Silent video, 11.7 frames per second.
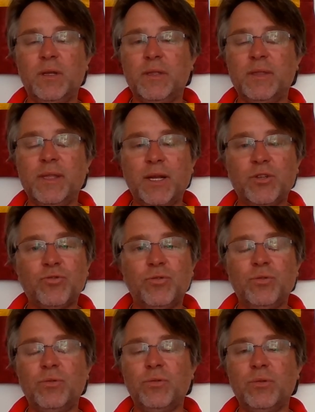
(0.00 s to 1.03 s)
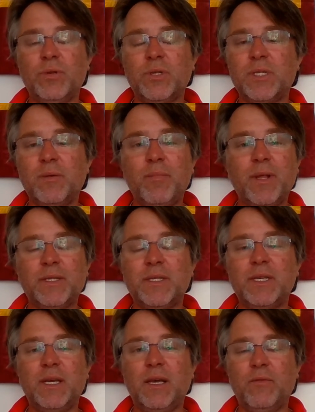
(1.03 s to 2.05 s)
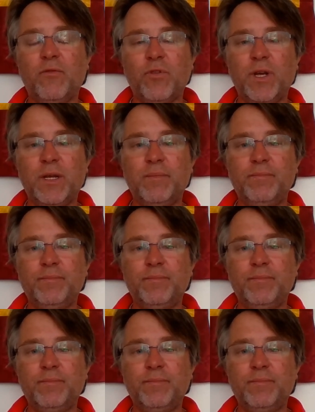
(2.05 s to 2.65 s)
natural simplicity and freedom.